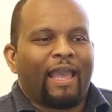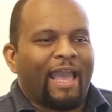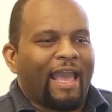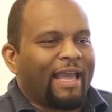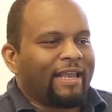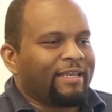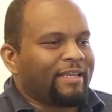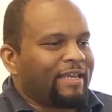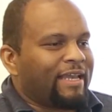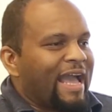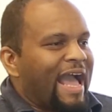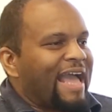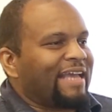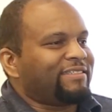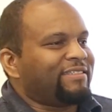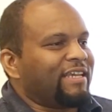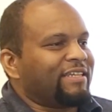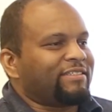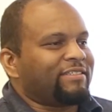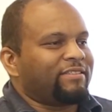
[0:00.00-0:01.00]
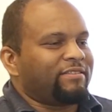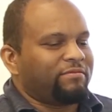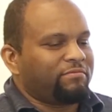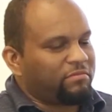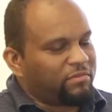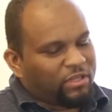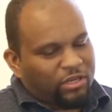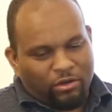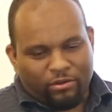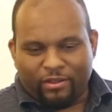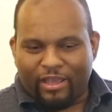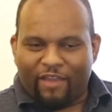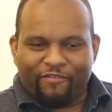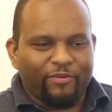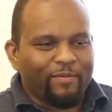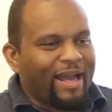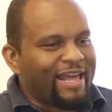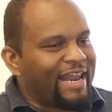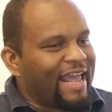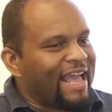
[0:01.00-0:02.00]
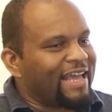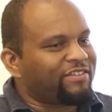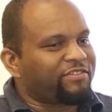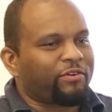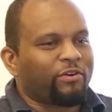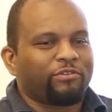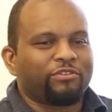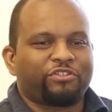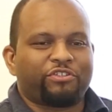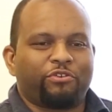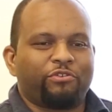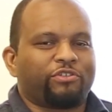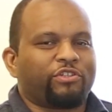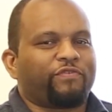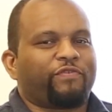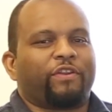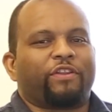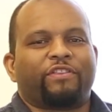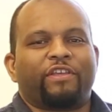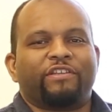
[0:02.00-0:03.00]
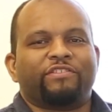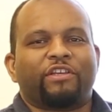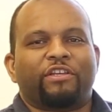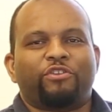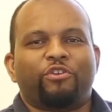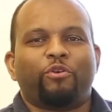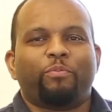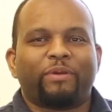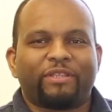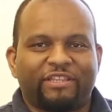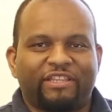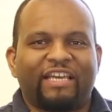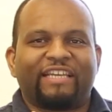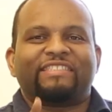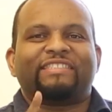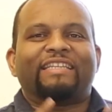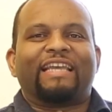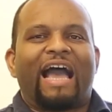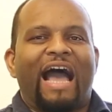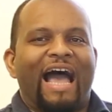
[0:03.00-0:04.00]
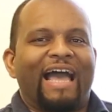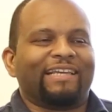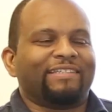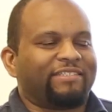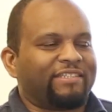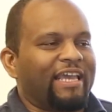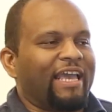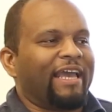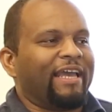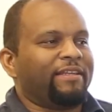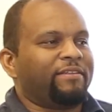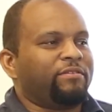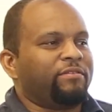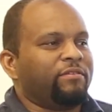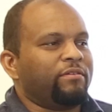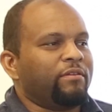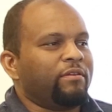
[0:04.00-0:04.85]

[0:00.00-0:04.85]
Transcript: And the guy says, you know, everybody has their own excuses for the things they do, but this guy said,